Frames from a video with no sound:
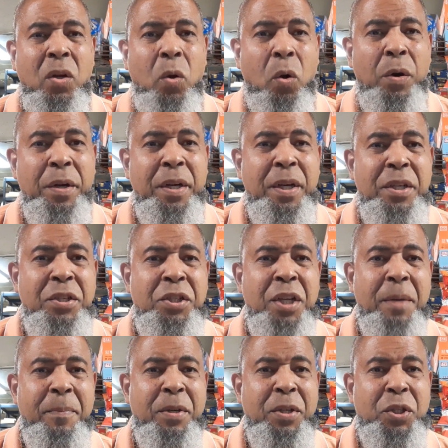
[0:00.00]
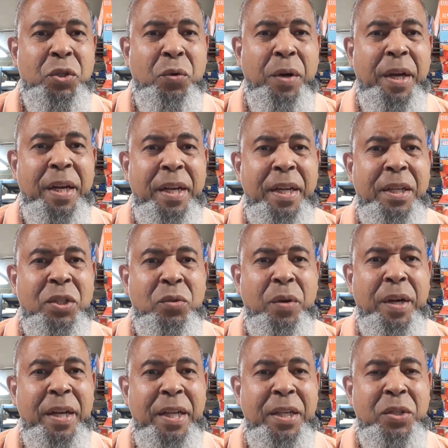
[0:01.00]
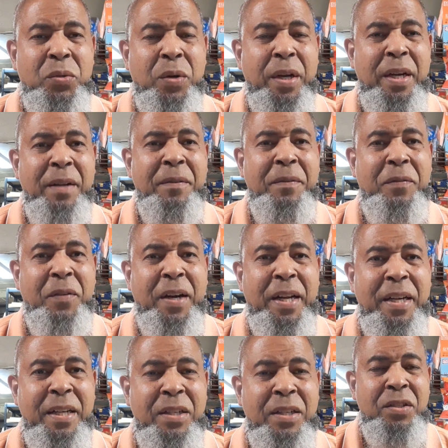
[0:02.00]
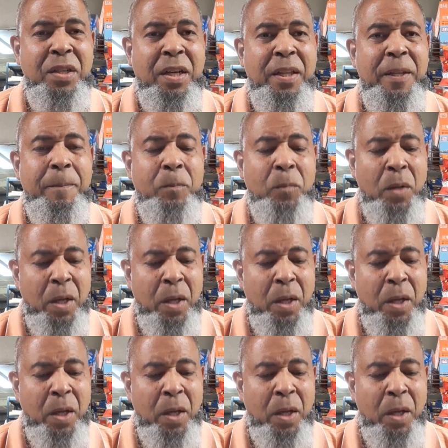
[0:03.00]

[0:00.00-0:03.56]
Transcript: going in the gym and training, fighting other.